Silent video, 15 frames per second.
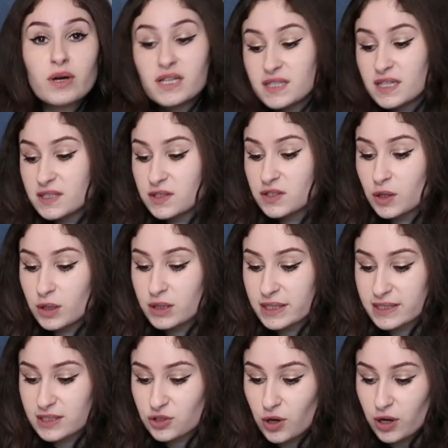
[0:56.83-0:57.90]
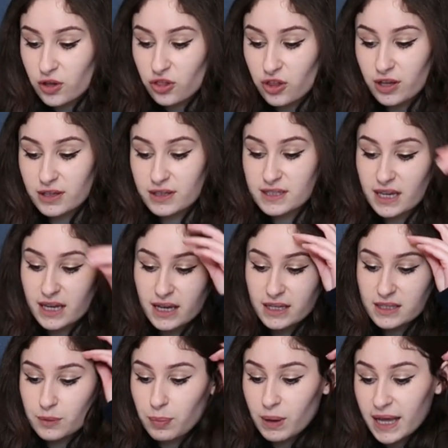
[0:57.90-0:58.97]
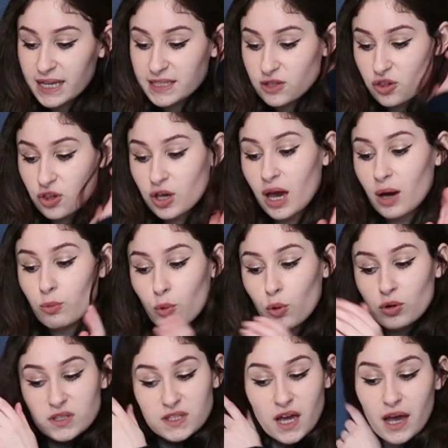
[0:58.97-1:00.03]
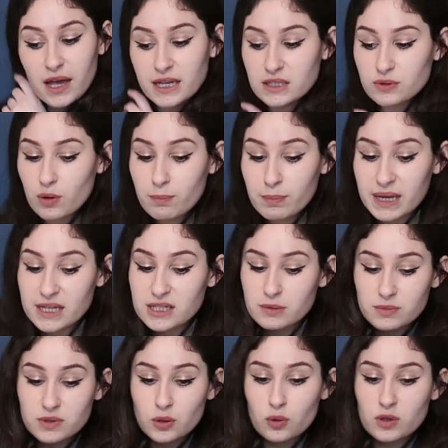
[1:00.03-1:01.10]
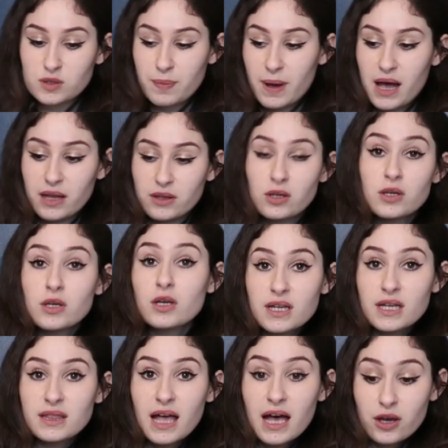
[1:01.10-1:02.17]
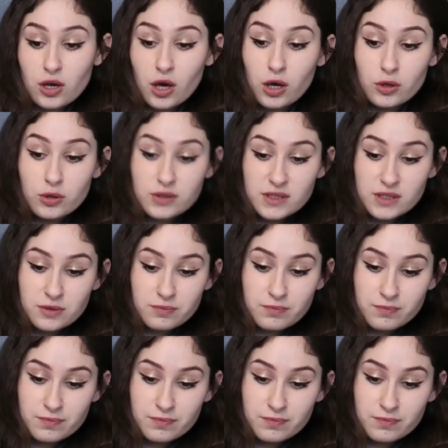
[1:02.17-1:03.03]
what it says to do in the instructions is place the sugar and water into a medium saucepan. So in that goes.